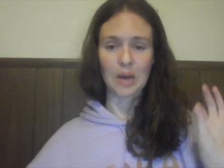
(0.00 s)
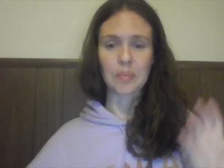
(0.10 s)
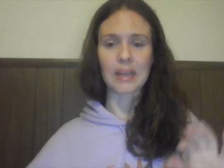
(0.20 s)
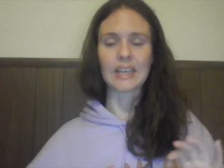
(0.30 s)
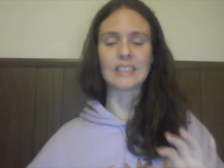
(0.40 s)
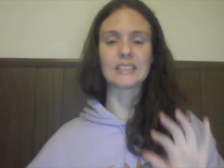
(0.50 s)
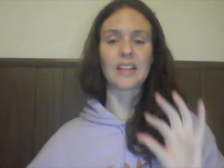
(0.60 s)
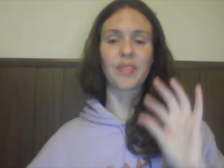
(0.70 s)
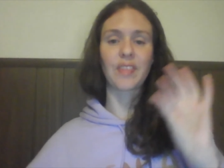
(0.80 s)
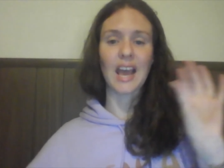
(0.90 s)
but it's
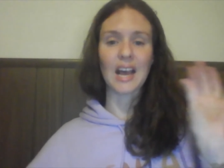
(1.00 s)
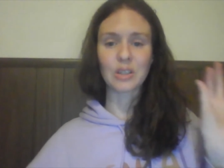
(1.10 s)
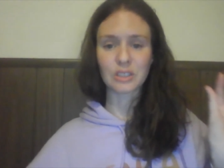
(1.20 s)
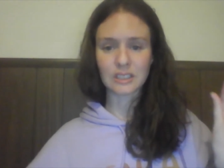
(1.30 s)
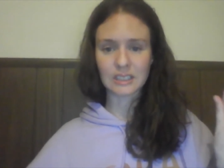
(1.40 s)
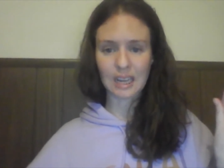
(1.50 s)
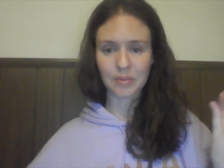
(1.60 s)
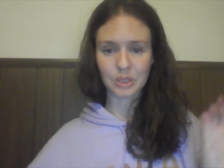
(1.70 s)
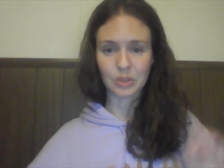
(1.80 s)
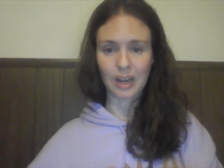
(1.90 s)
1,000
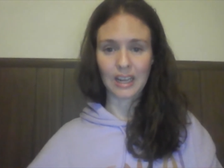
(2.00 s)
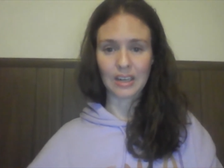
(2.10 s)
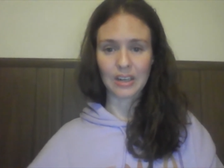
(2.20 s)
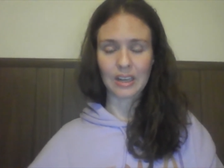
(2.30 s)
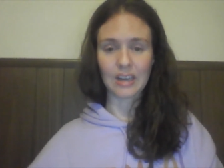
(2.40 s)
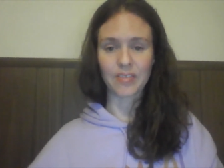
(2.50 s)
times greater in a